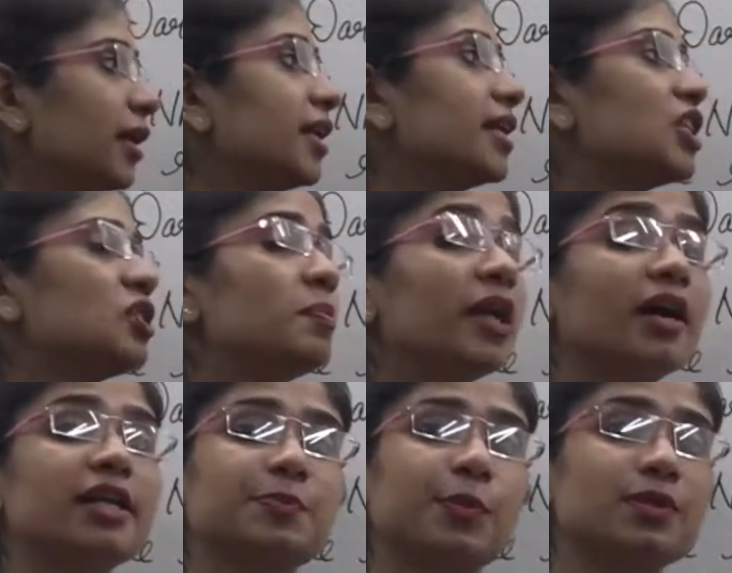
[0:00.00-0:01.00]
and ATP are
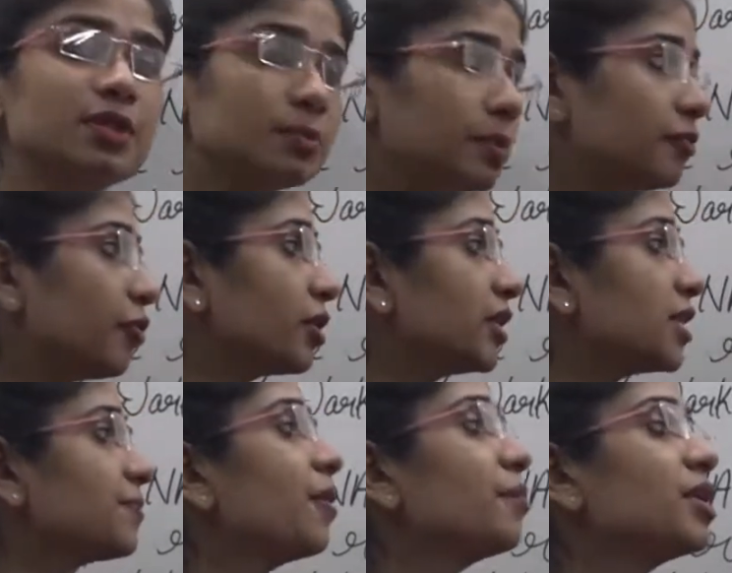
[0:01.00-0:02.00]
responsible for
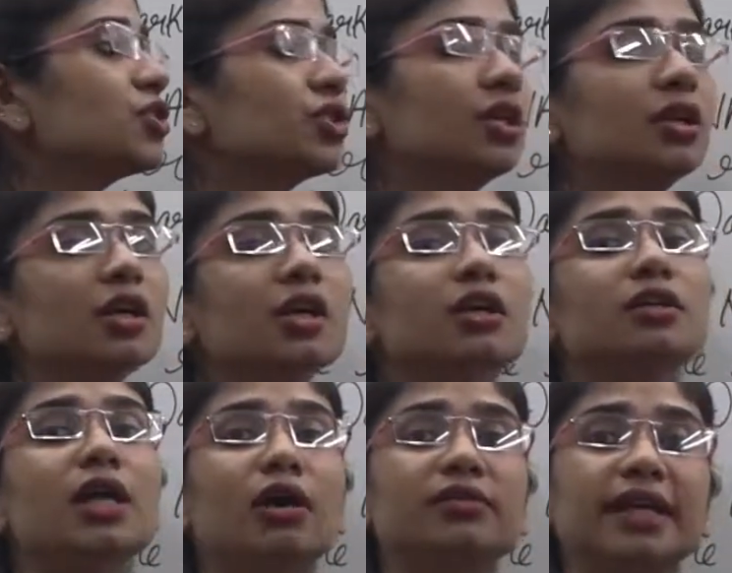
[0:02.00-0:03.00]
this formation.
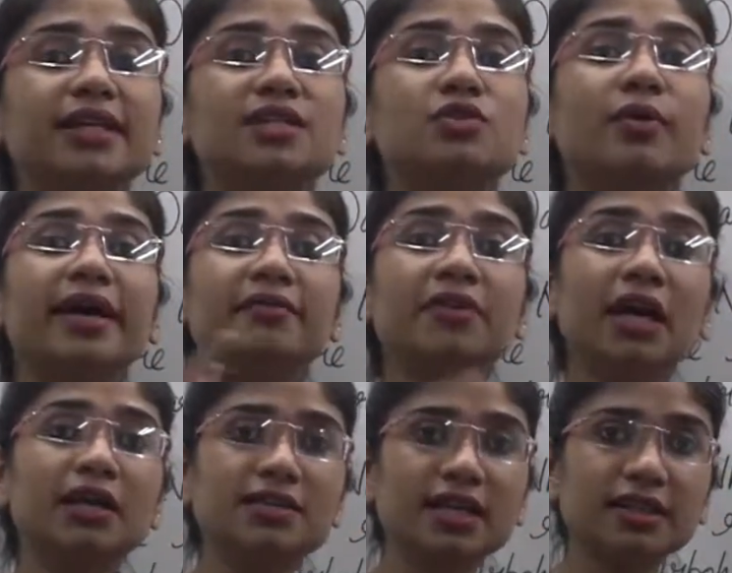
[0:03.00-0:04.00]
Now that's why we
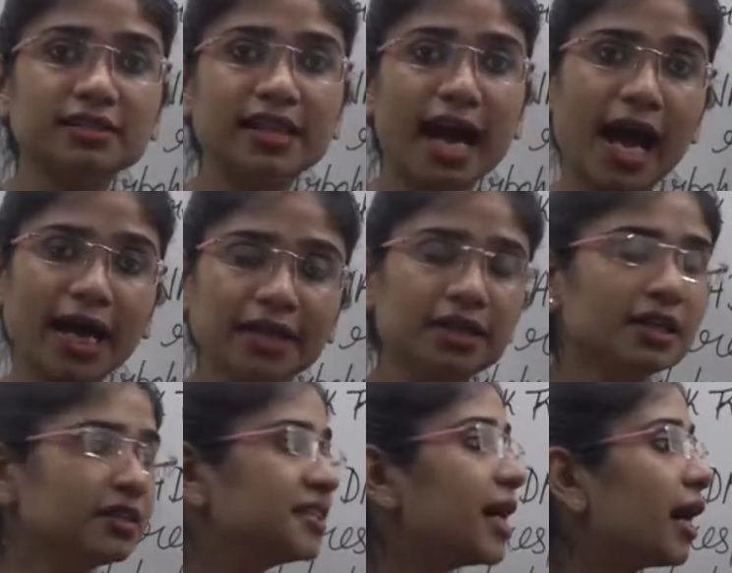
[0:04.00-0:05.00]
are saying that
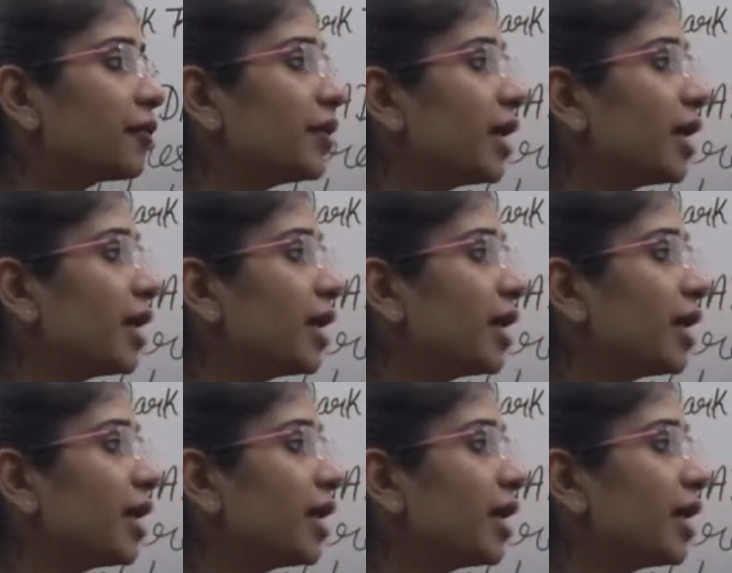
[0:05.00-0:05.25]
the dark